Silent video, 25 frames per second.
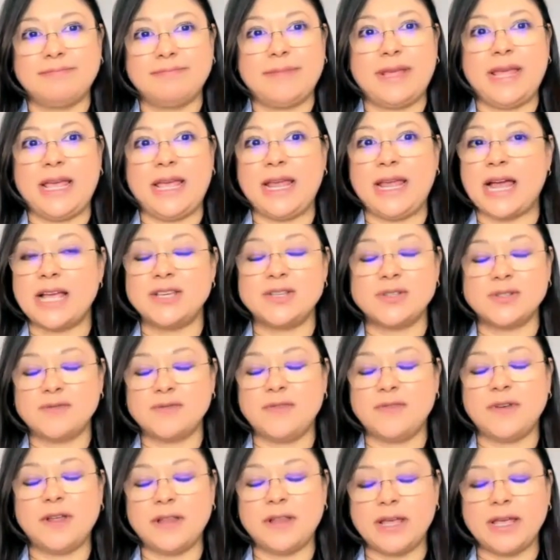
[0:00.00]
I just
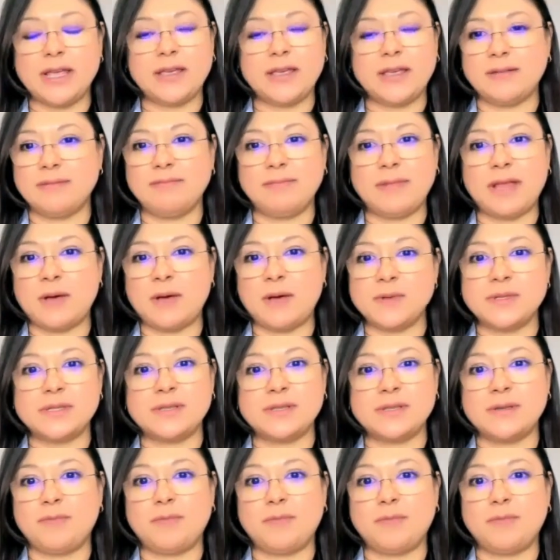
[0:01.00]
felt like that was
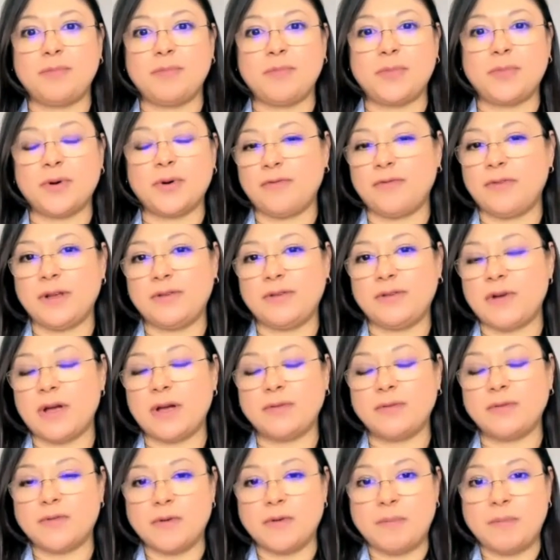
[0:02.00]
the perfect
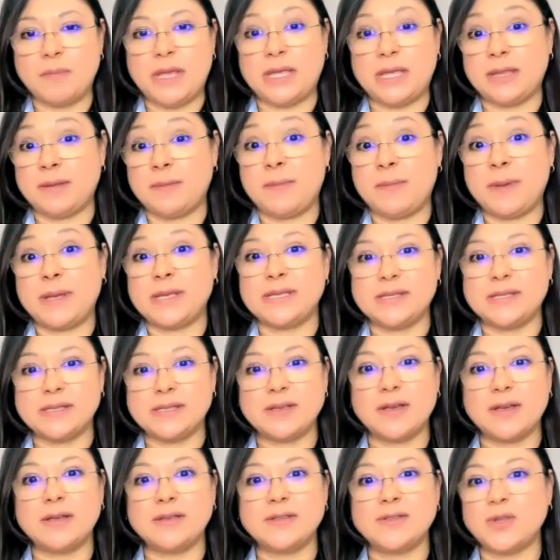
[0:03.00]
route for me and the
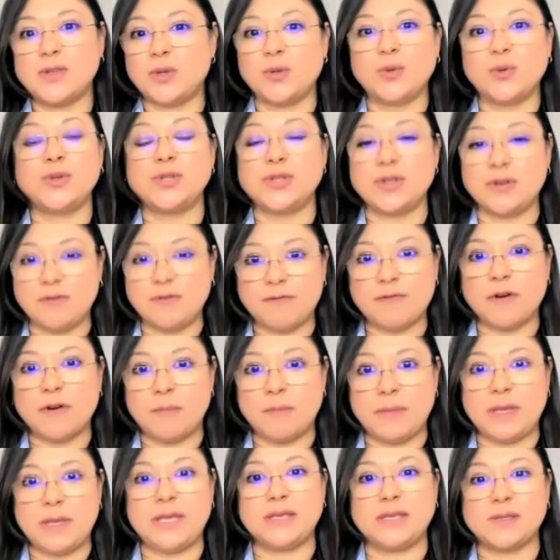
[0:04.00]
best solution for
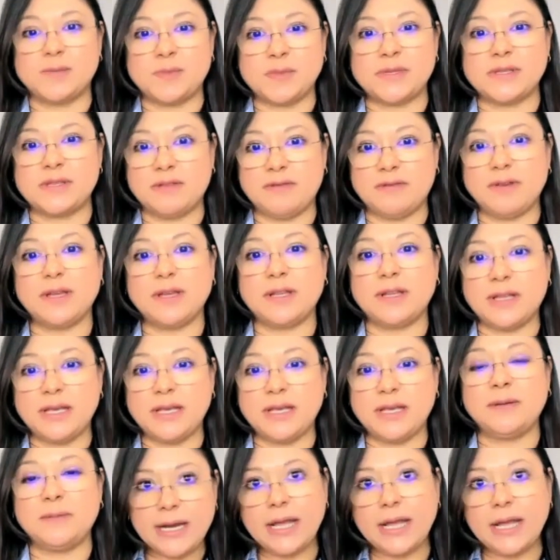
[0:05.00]
me specifically.